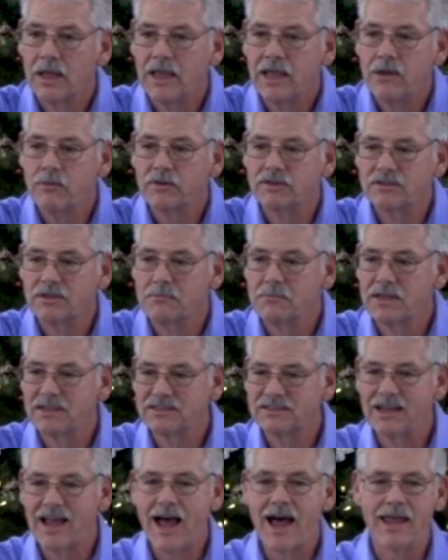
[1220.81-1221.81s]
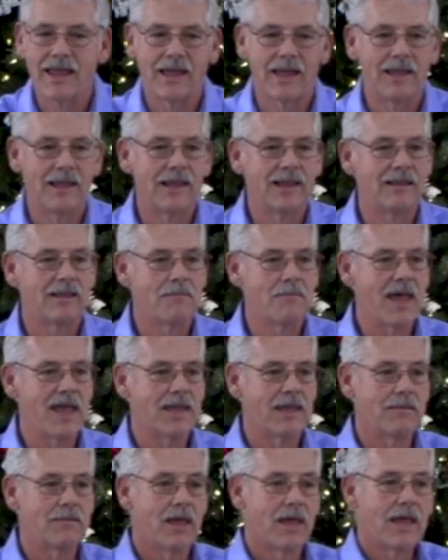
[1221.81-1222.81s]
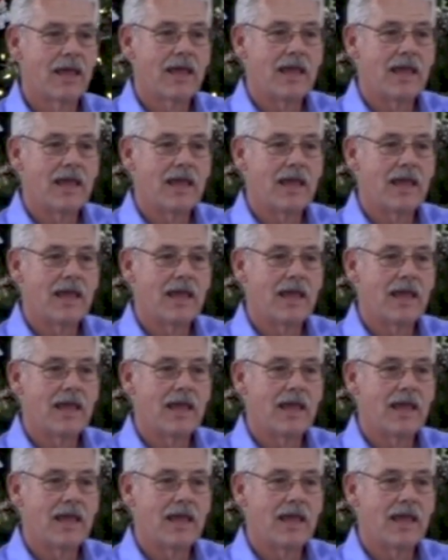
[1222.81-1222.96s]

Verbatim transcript: He was a Messiah in the making.